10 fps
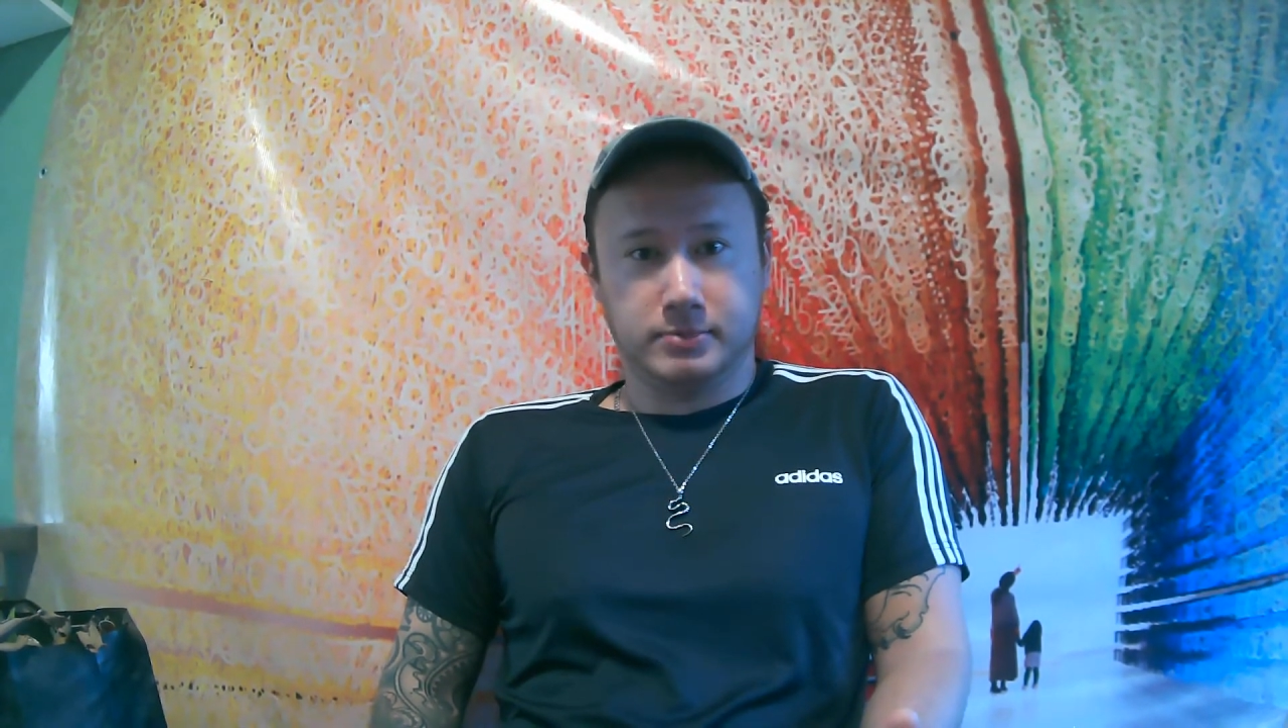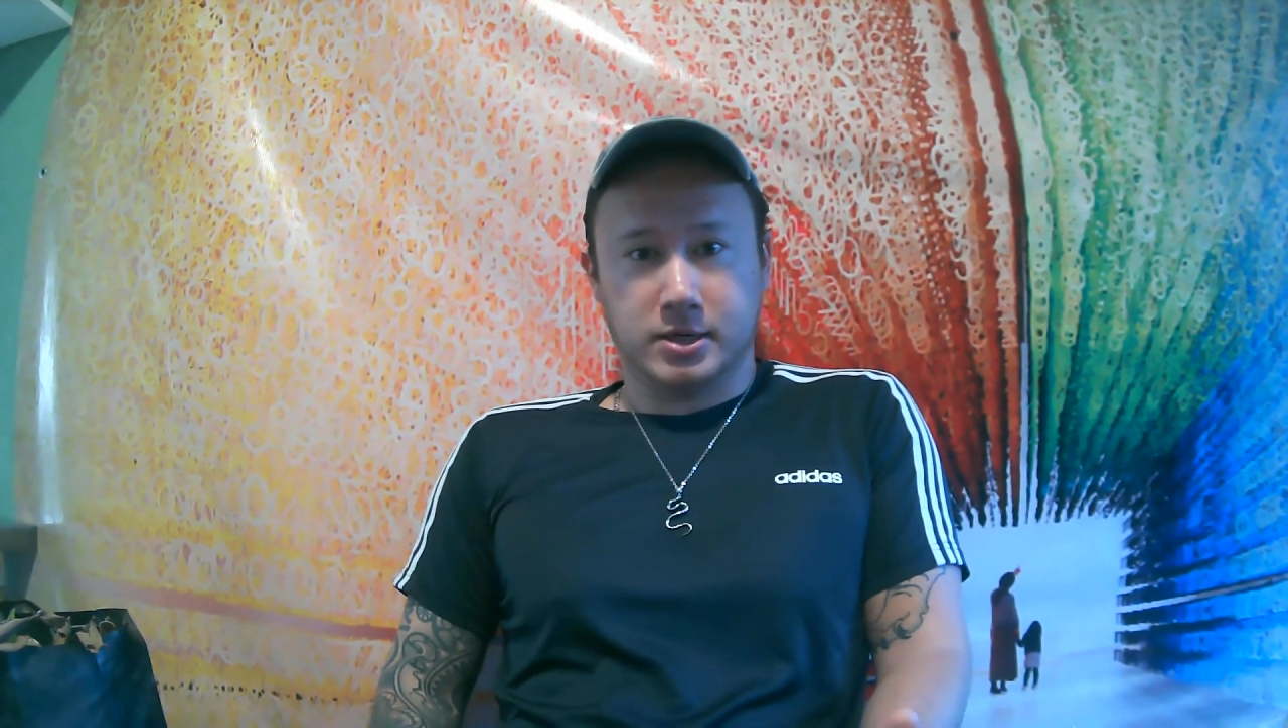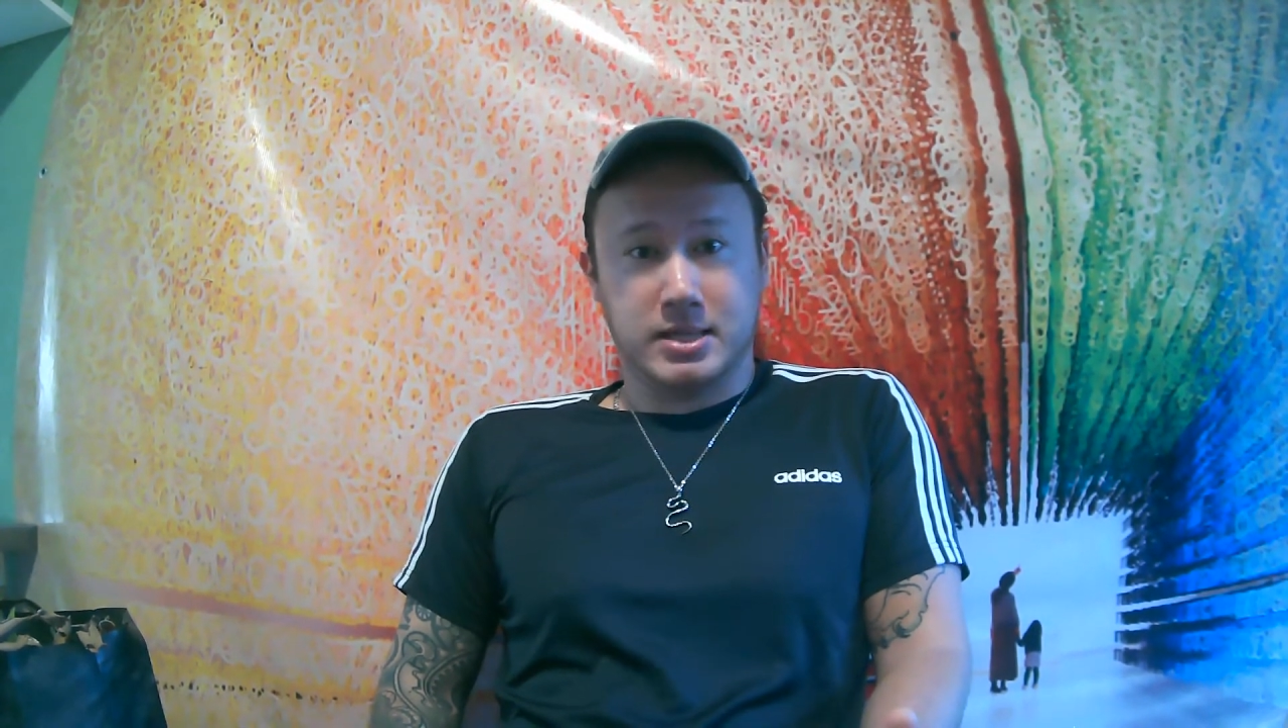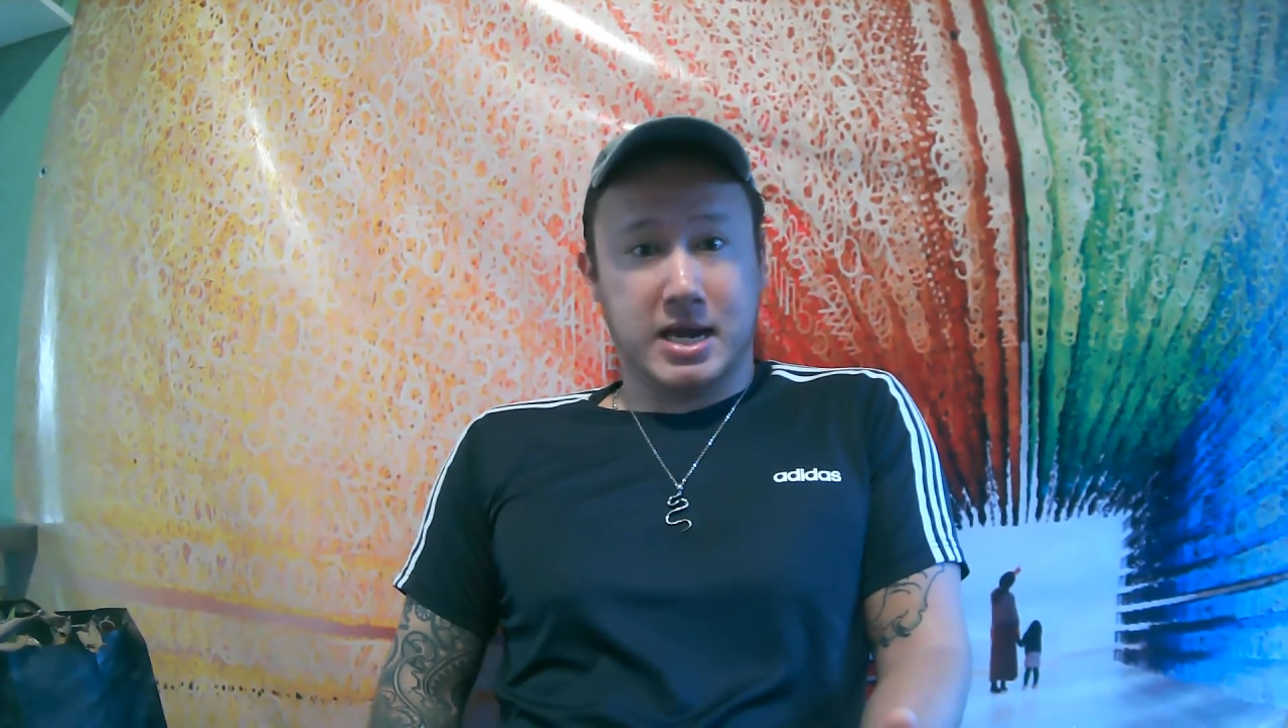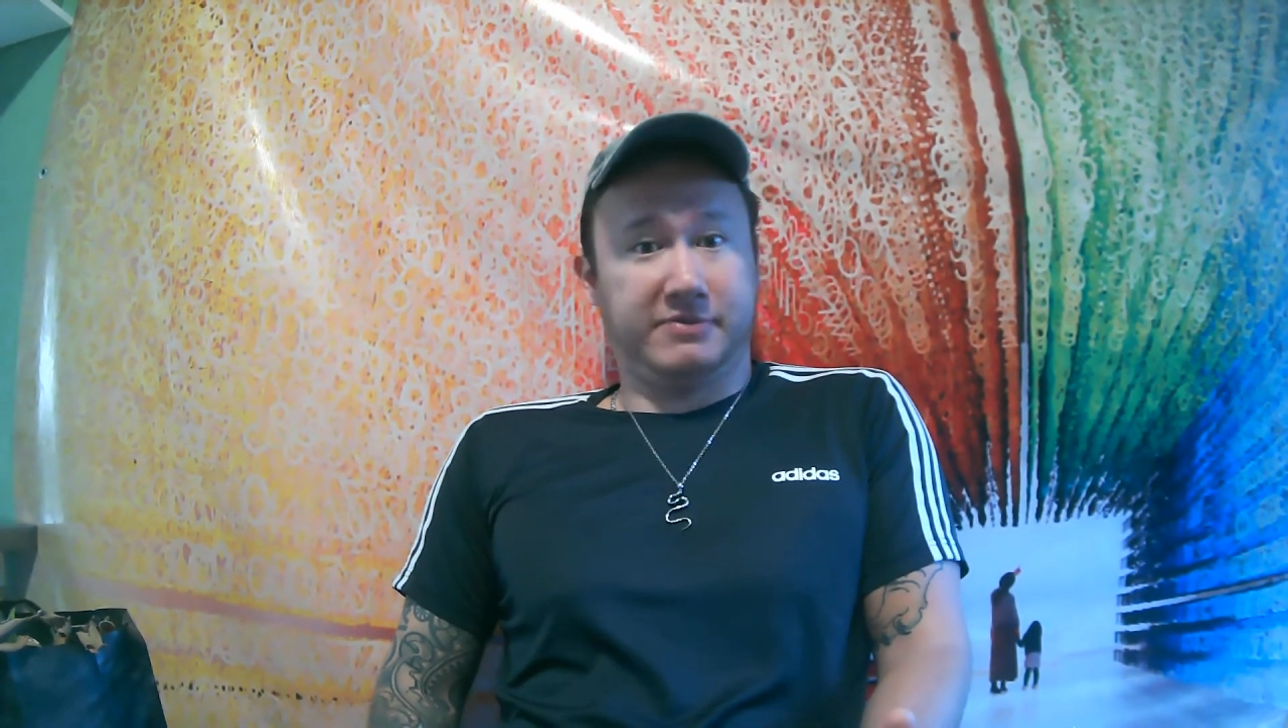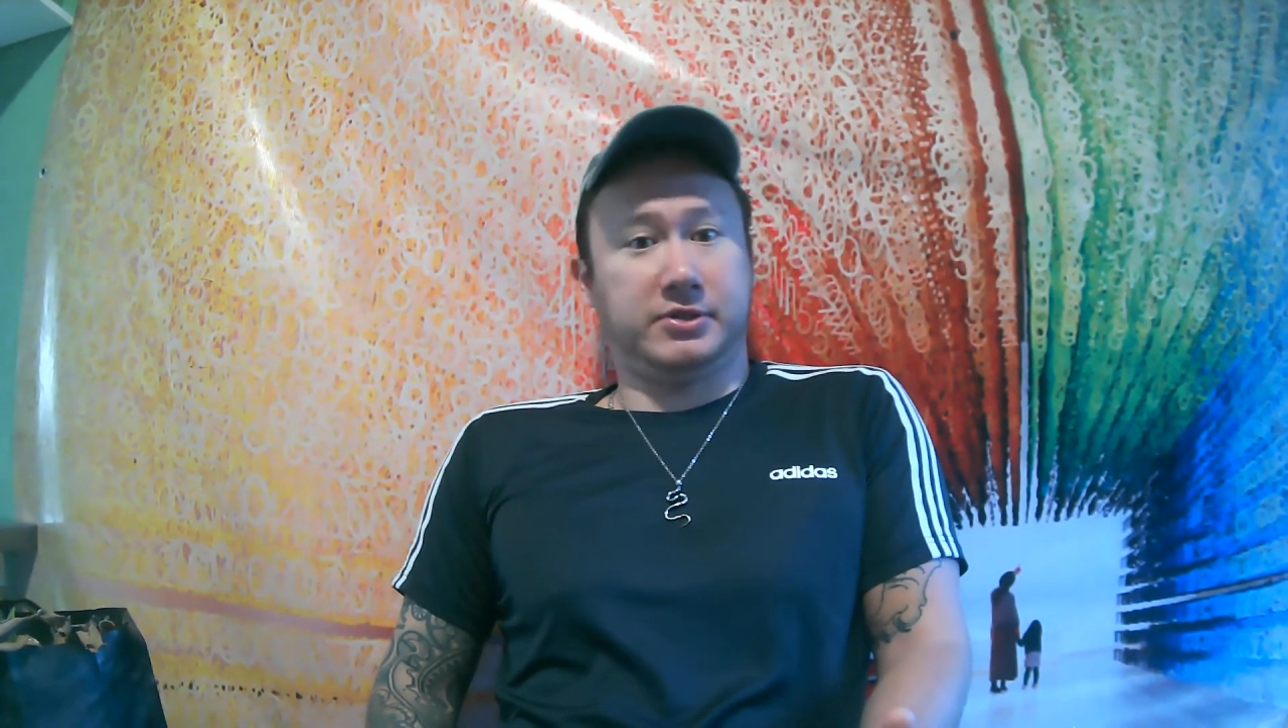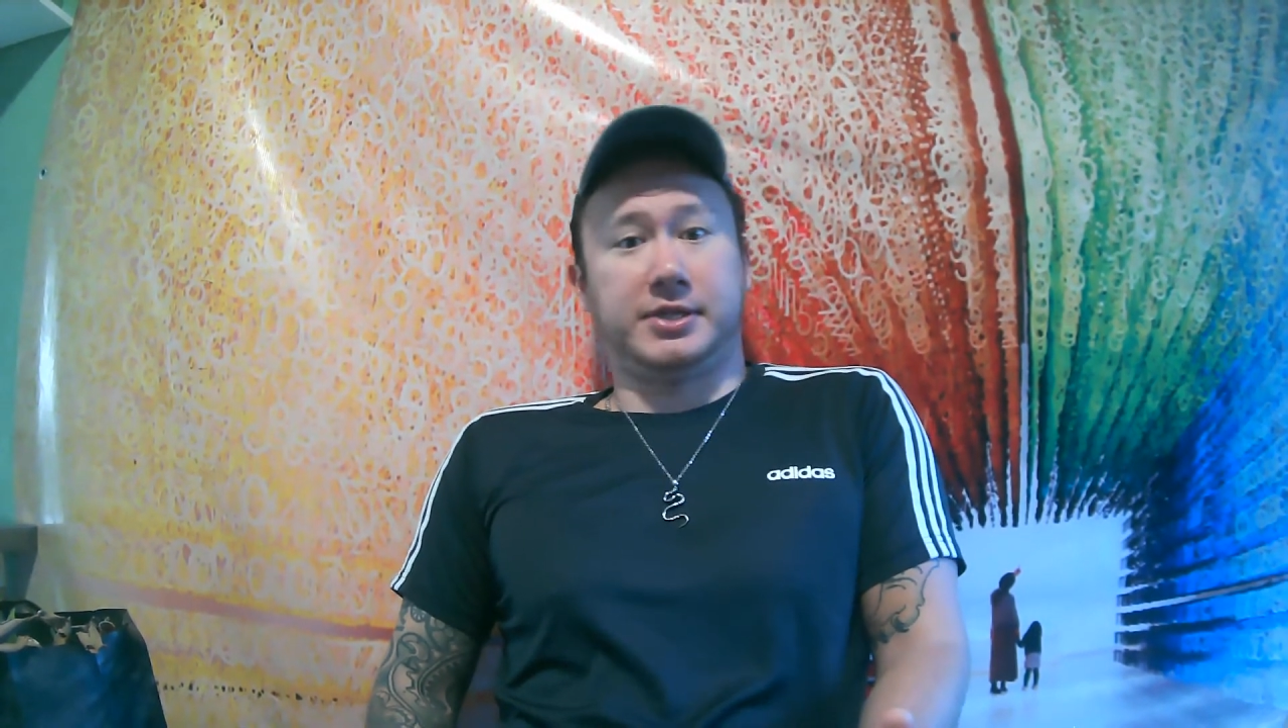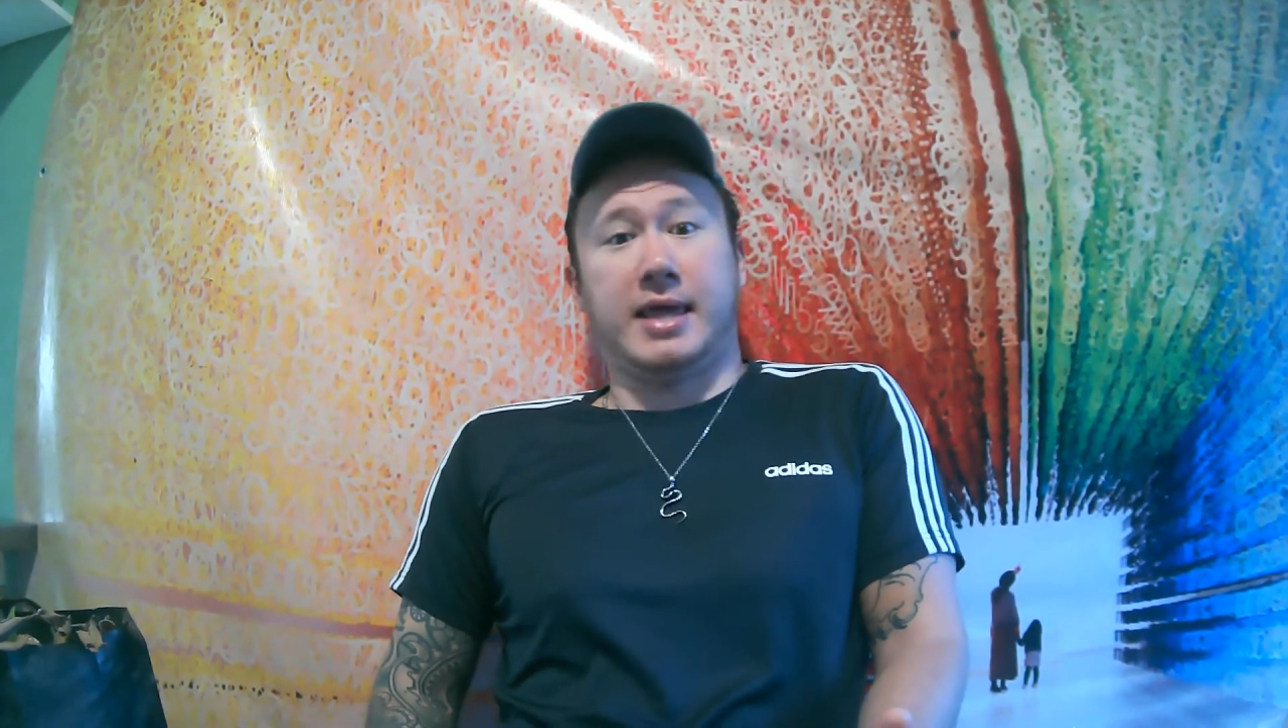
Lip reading: A lot of you say,